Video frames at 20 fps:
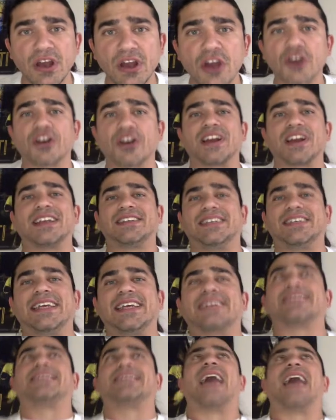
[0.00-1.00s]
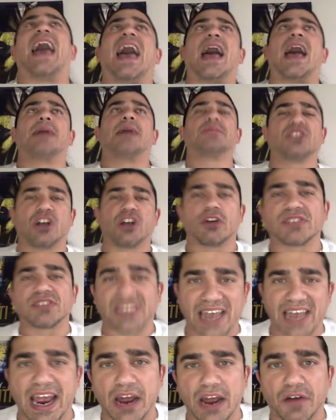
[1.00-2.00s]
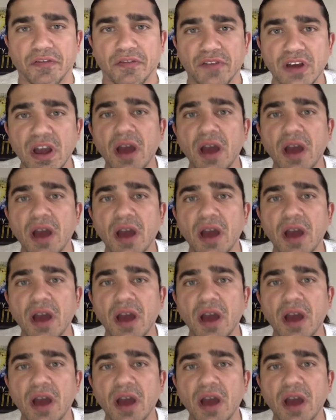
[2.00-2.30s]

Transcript: You're going to six times yourself